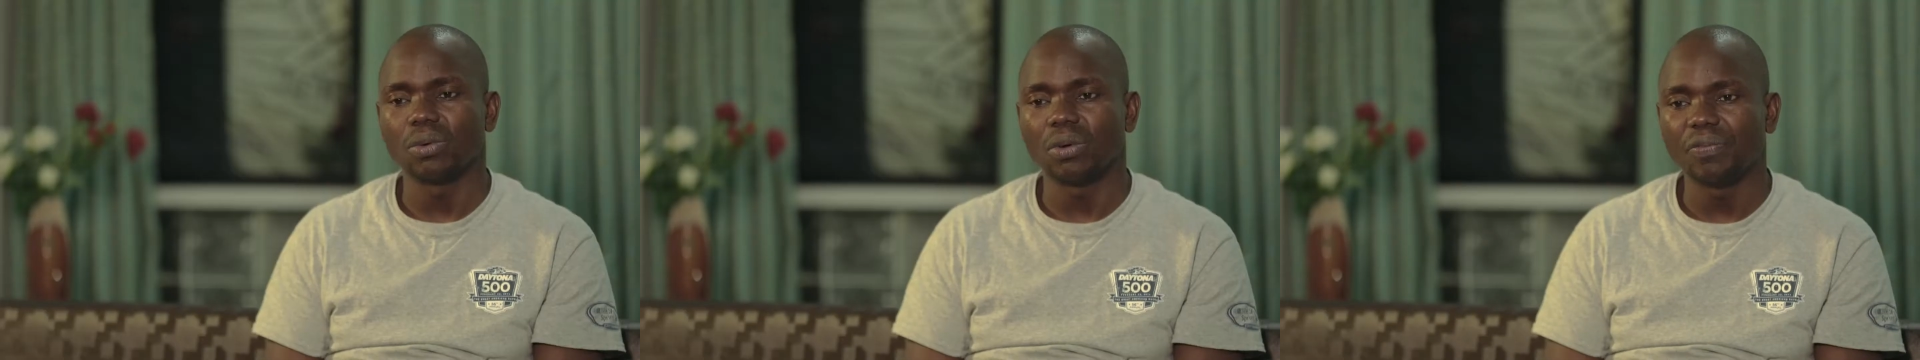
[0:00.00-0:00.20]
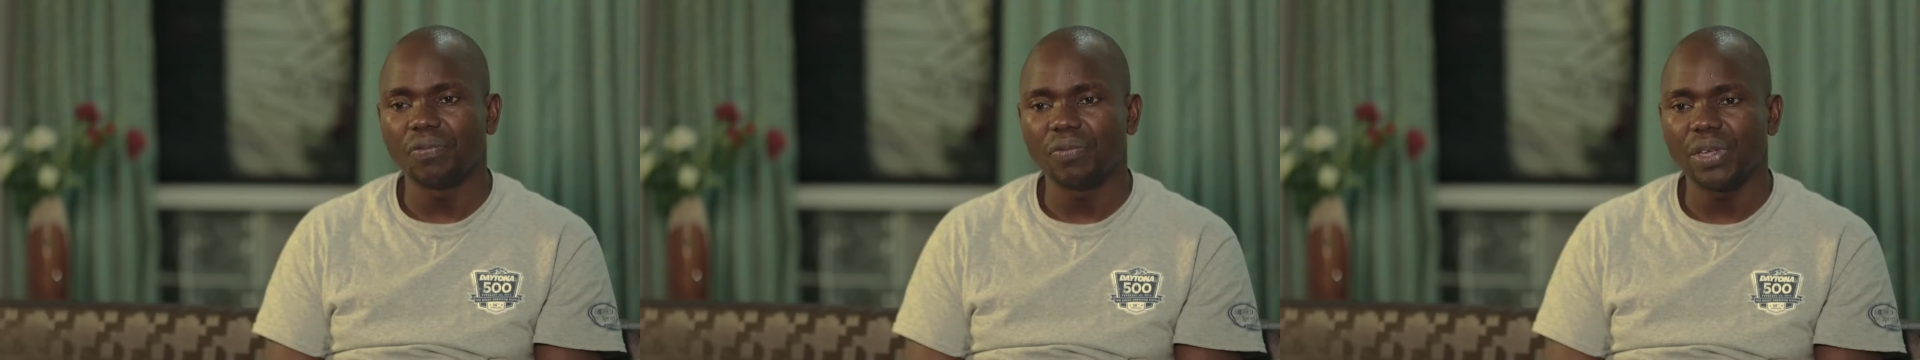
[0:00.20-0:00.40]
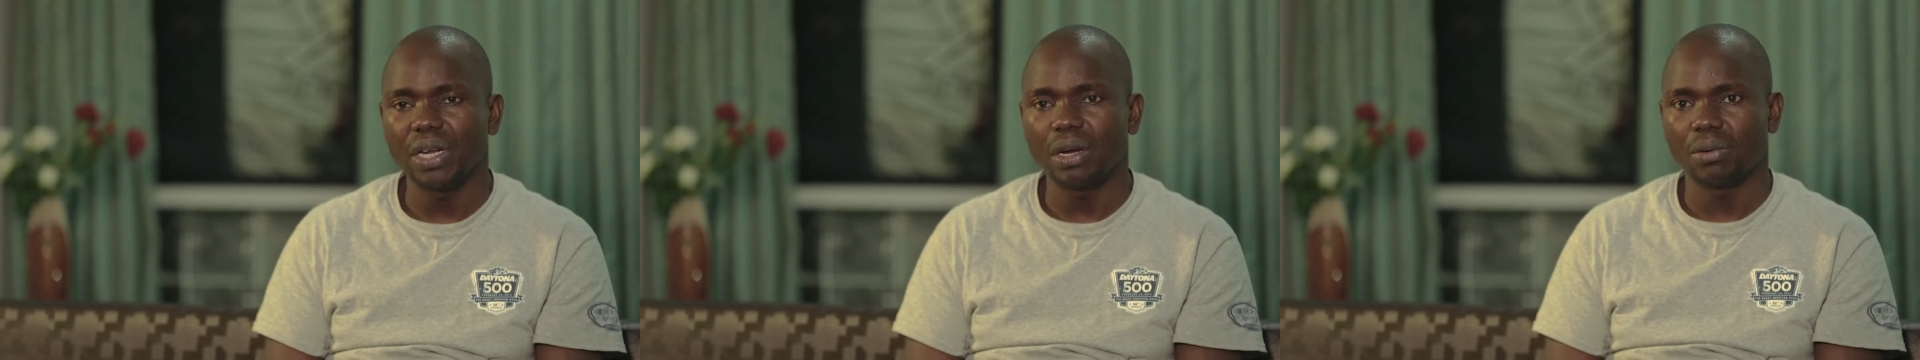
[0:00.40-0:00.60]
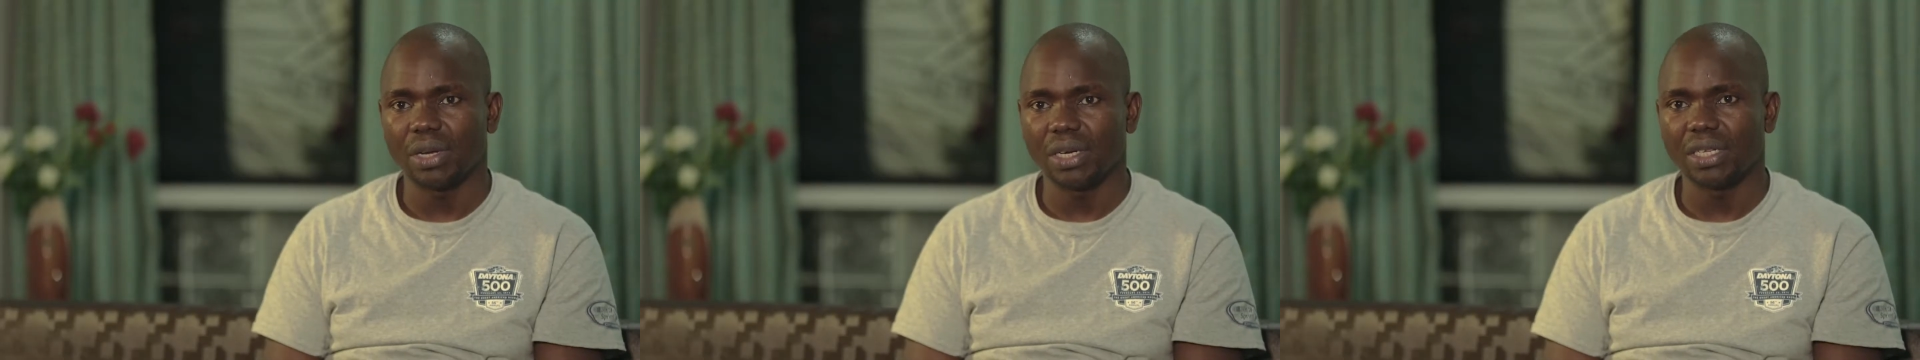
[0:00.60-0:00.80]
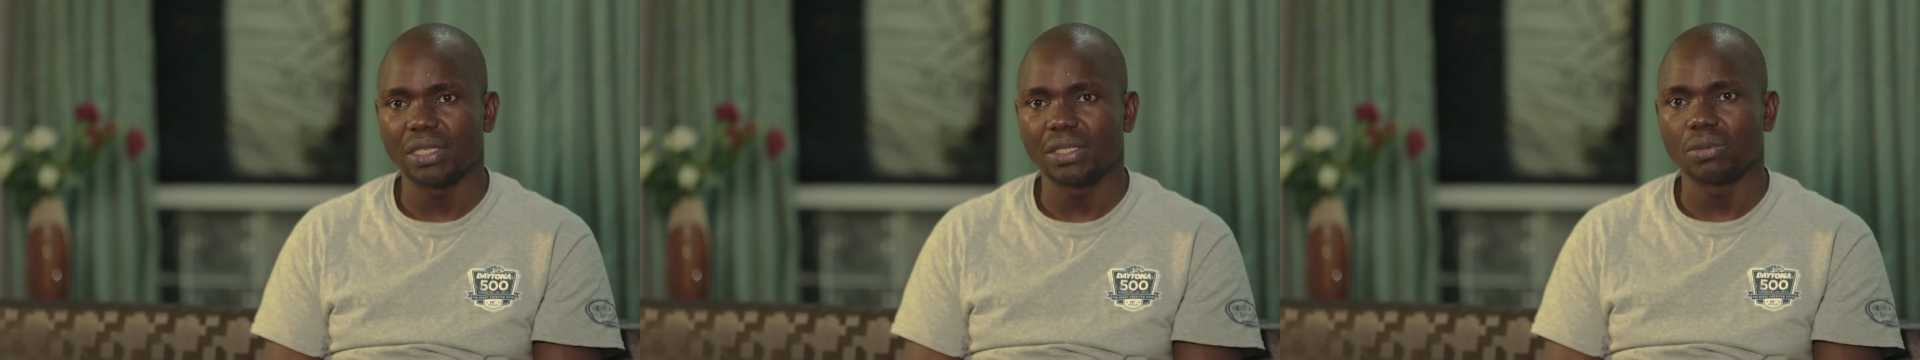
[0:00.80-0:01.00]
could feel
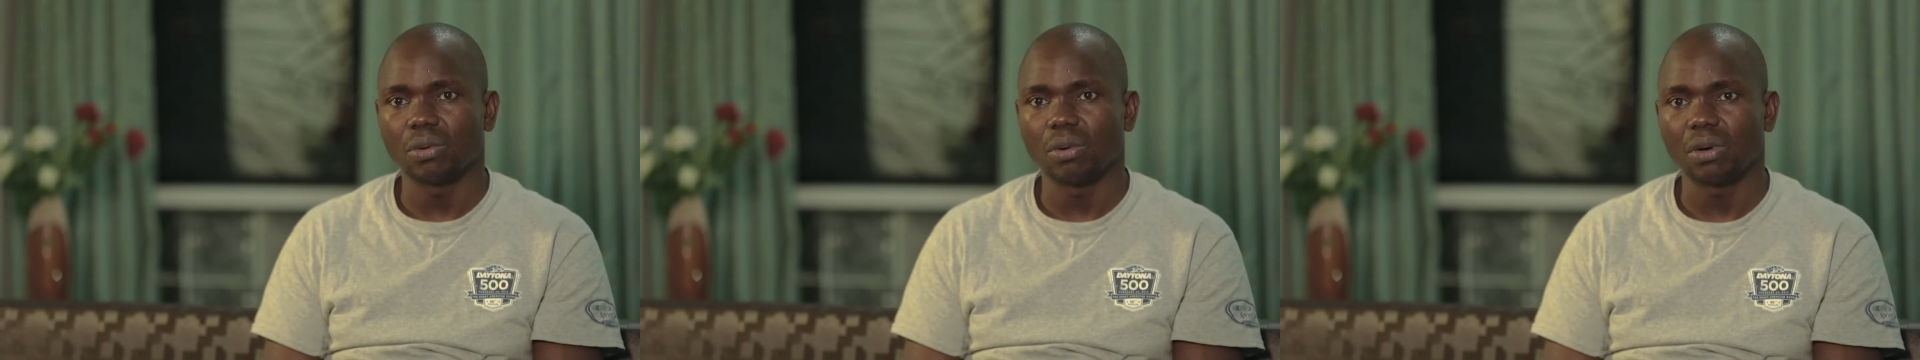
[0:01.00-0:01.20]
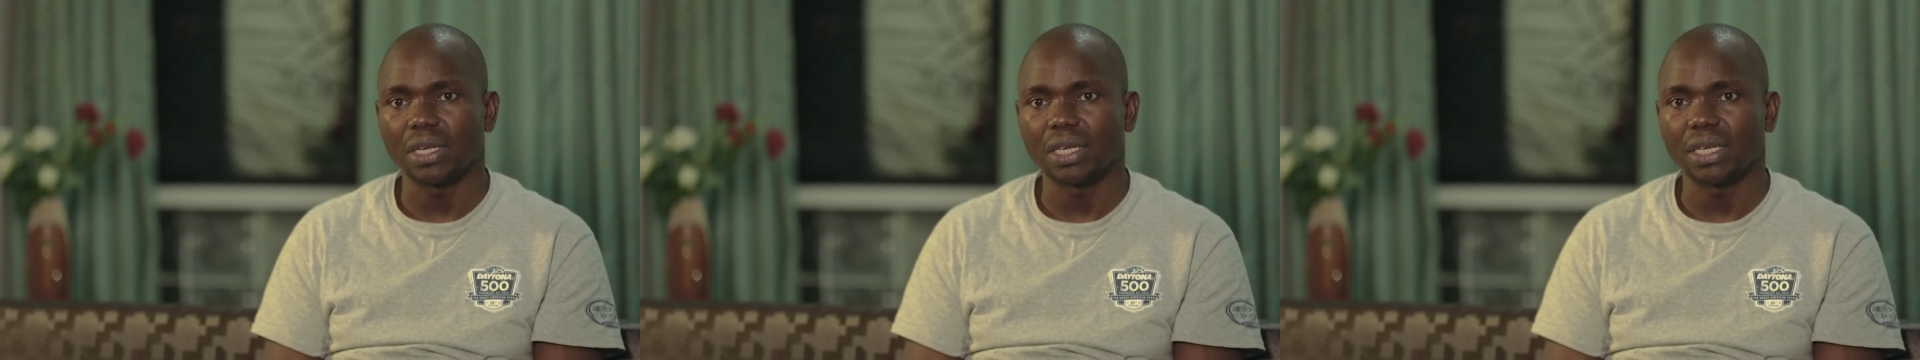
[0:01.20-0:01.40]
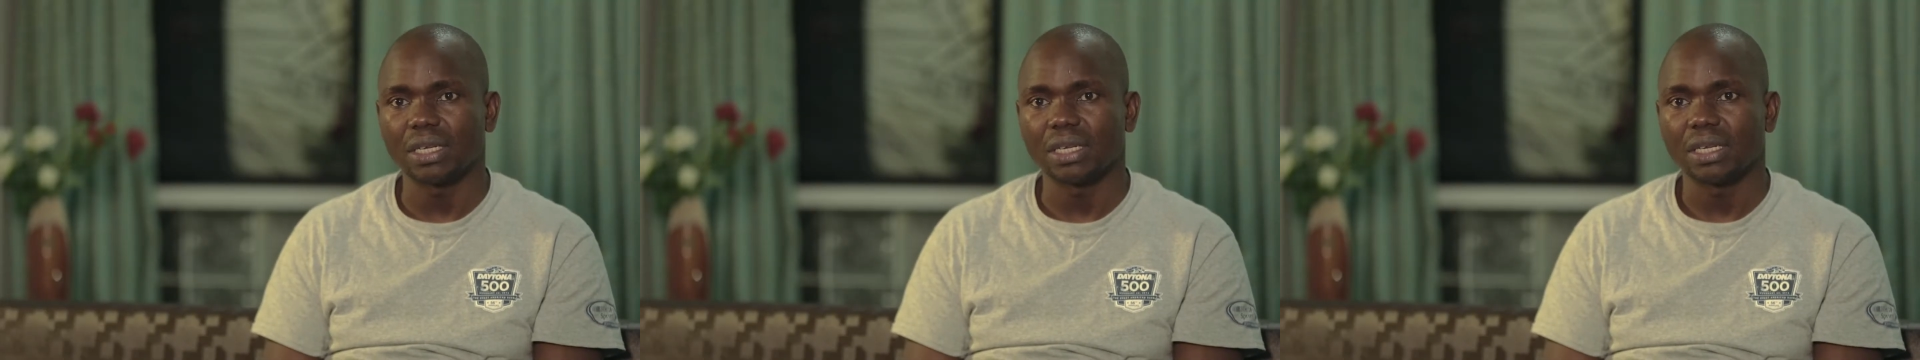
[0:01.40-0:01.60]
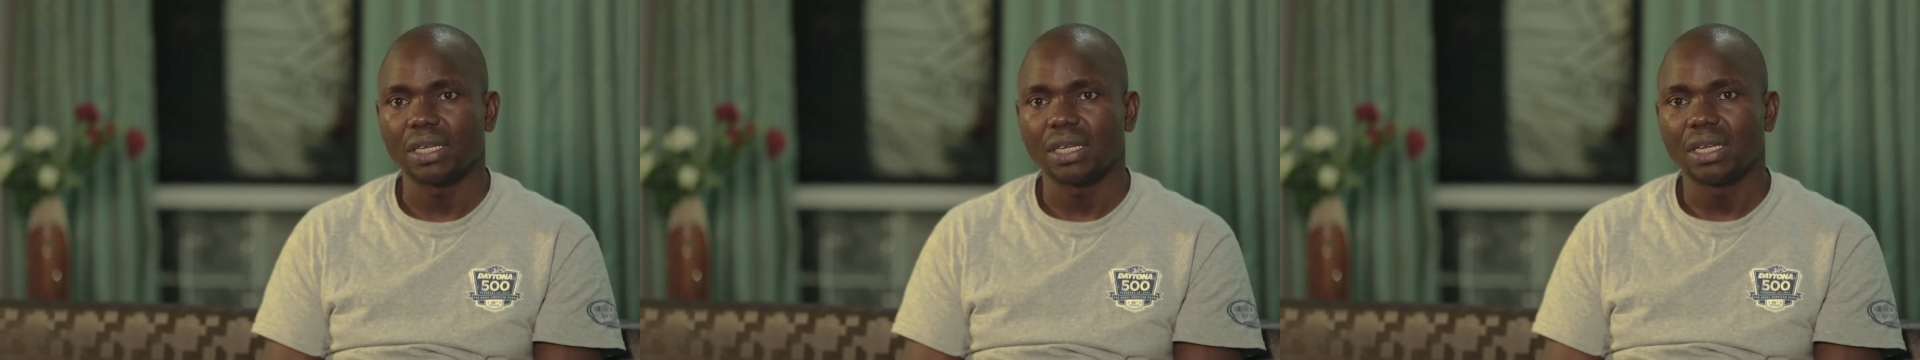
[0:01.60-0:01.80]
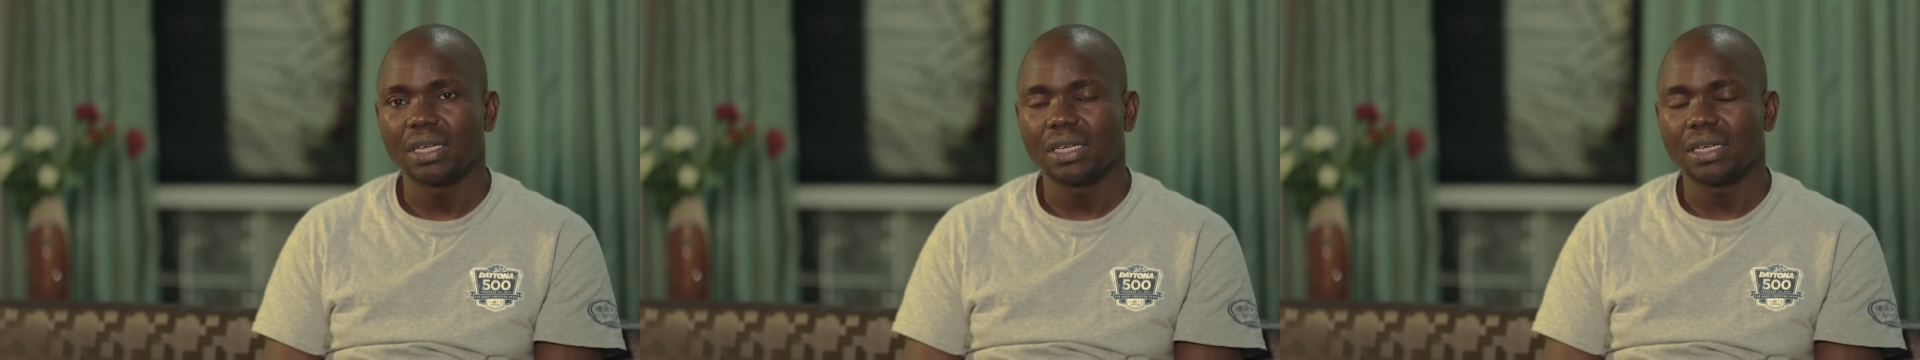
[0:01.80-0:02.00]
when he's walking,
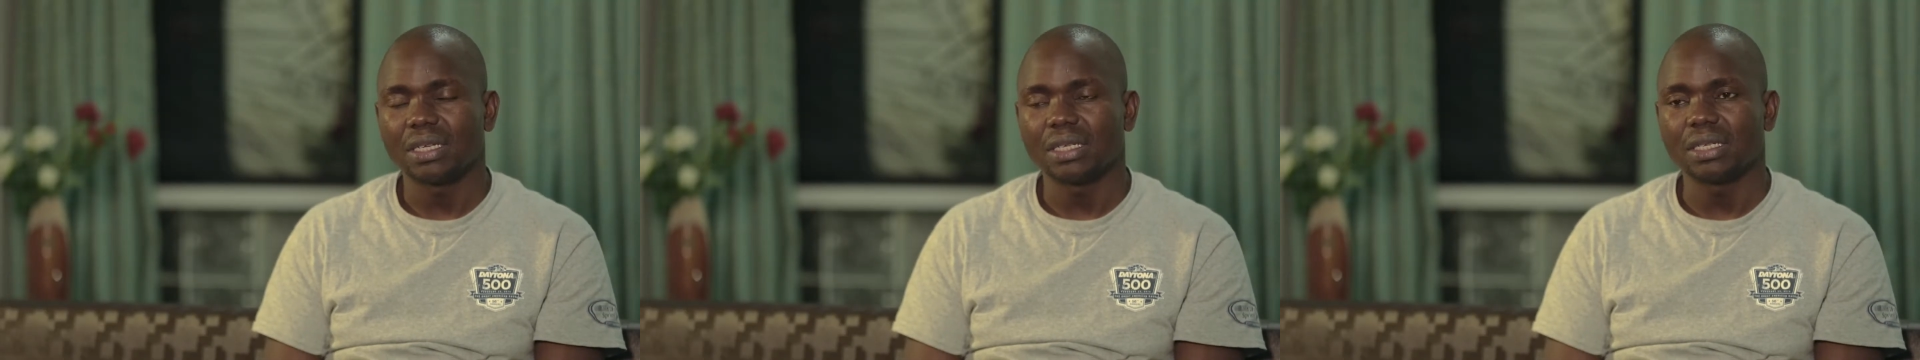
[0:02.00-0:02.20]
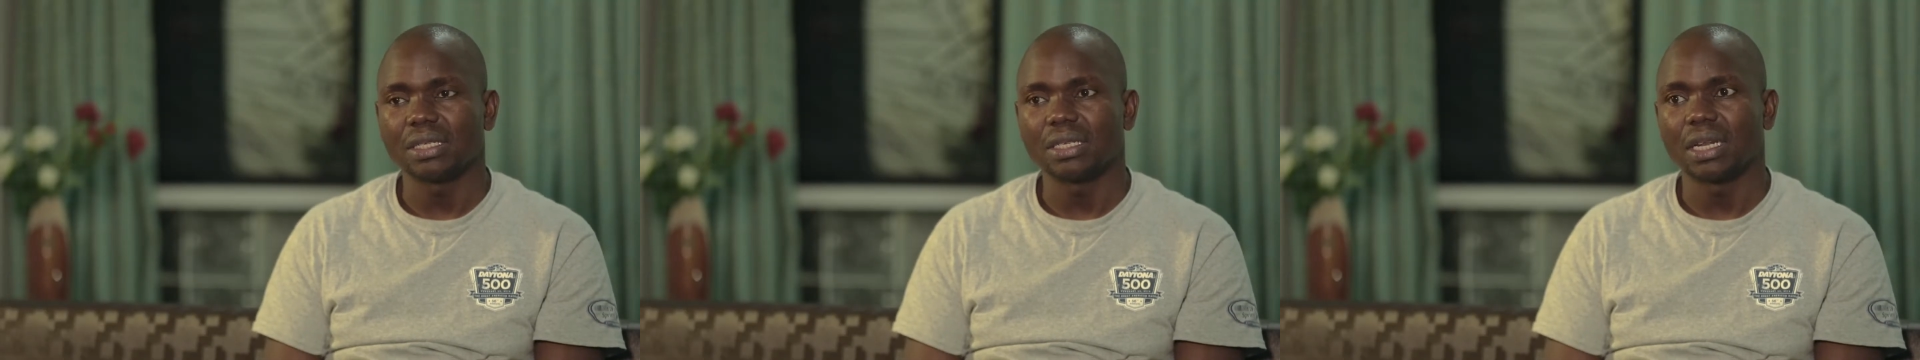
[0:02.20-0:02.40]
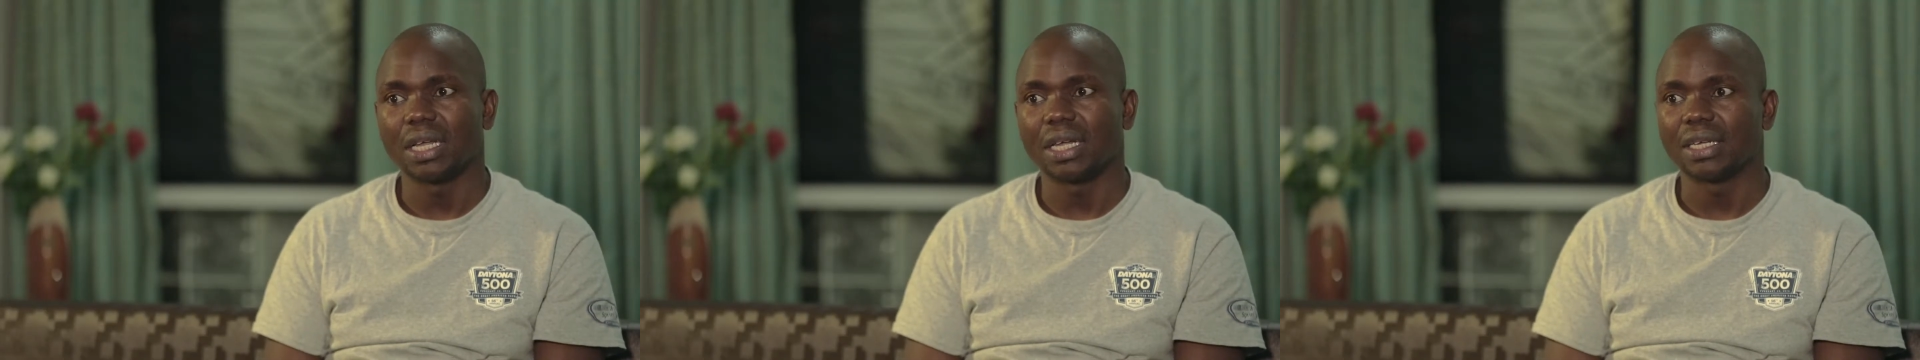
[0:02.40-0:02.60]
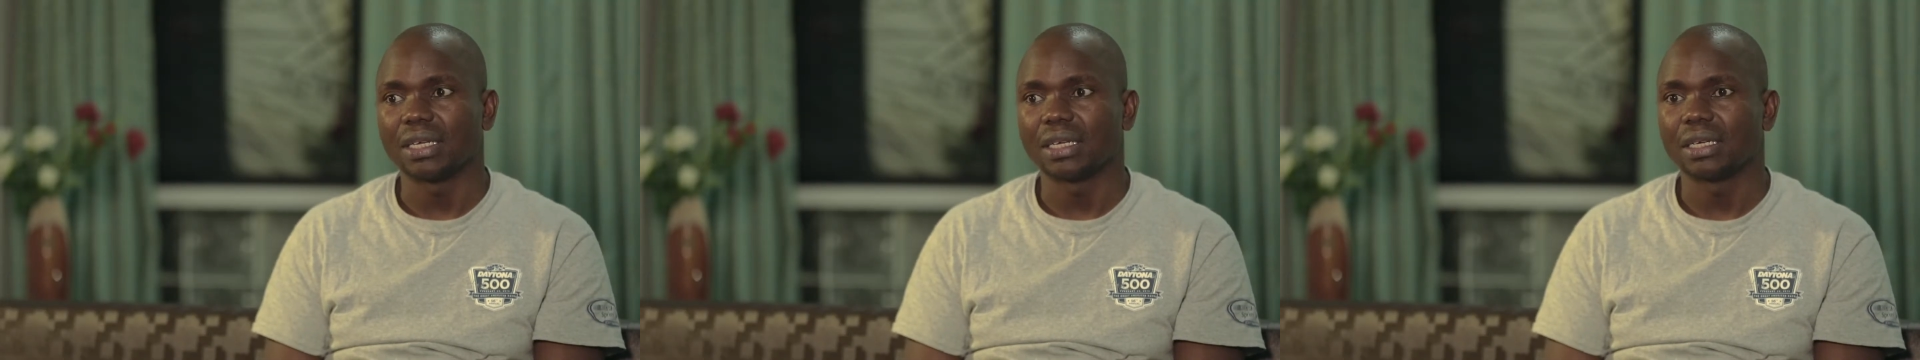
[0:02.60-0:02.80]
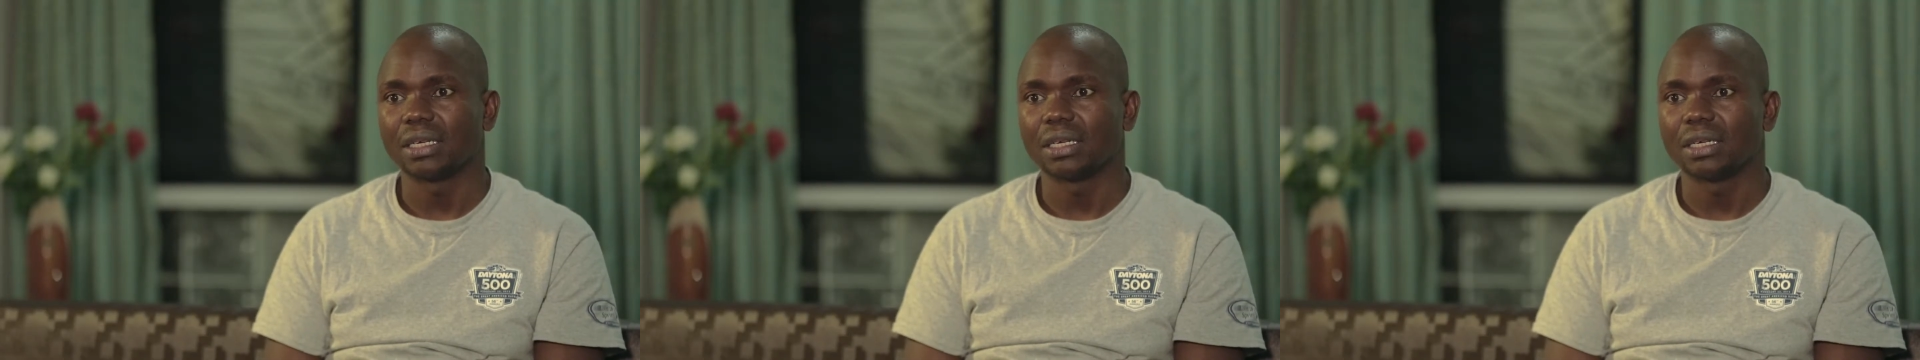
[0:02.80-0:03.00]
he's like,